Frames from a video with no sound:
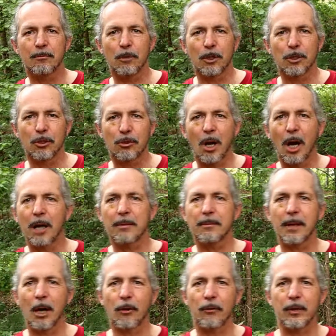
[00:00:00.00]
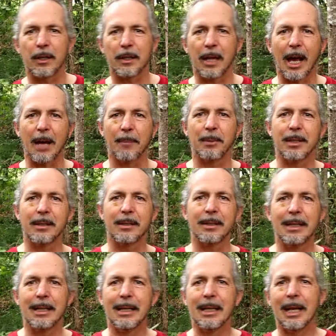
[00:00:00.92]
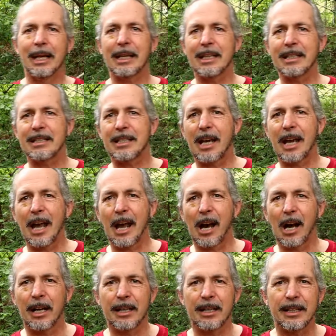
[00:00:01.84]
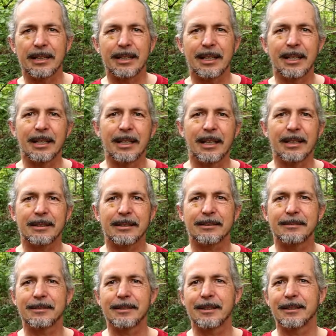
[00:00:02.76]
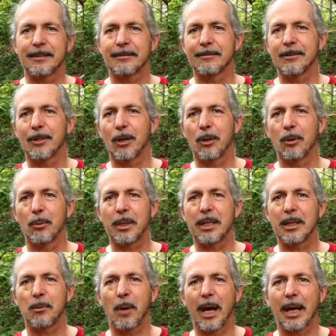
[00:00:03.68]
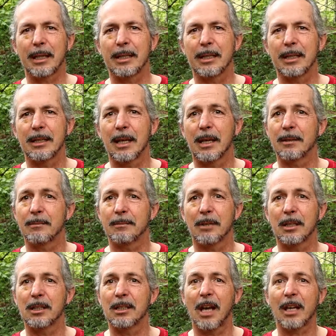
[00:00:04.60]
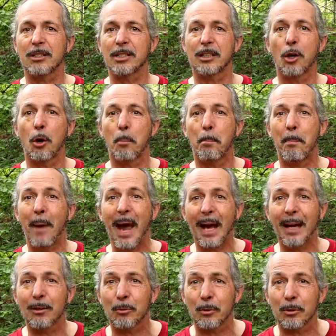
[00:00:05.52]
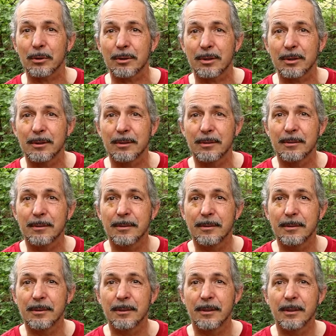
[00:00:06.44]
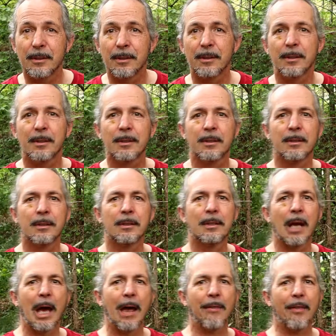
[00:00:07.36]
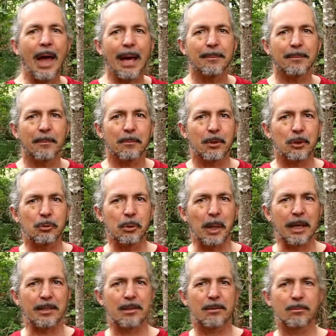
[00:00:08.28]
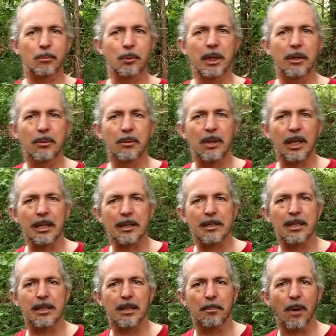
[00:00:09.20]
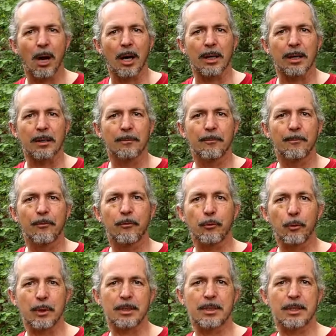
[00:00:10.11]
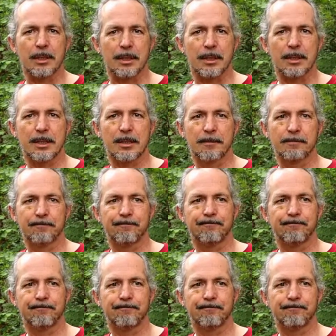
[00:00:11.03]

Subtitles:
when you're not healthy and happy, it gets chaotic and it can go wicky-wacky and it can actually go backwards. And that creates weird things in the body. For instance,